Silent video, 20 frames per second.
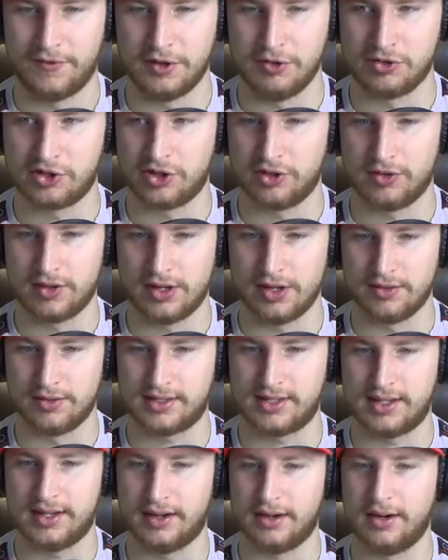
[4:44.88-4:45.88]
future
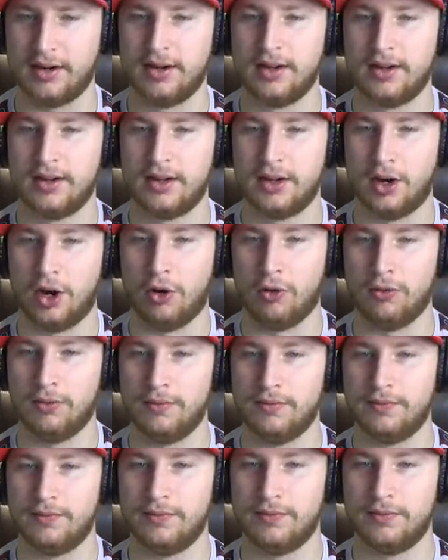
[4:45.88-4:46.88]
years here. Oh,
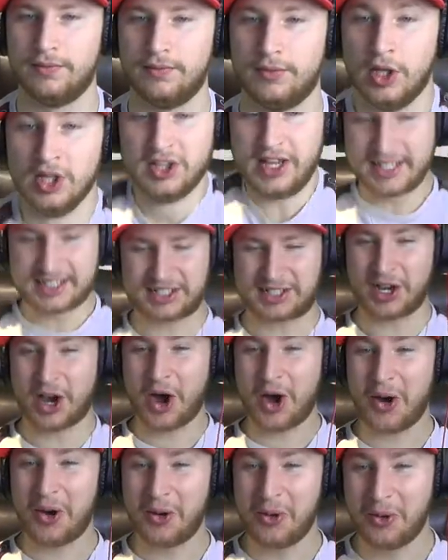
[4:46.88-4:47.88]
let's
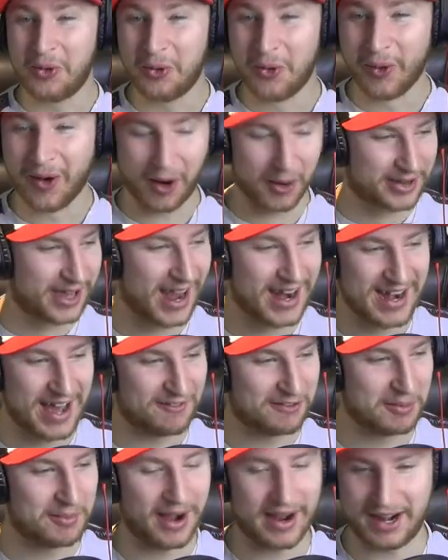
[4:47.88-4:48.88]
go. Okay,
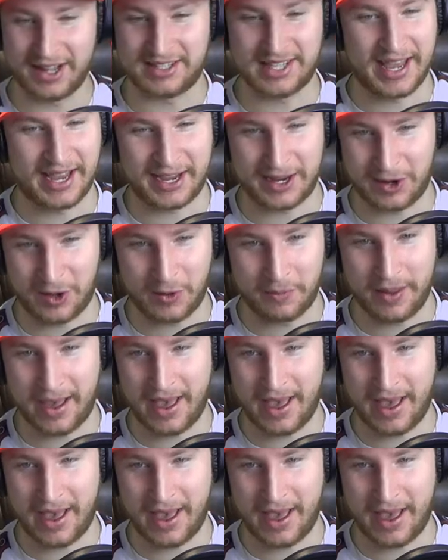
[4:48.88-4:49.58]
never mind. I take it all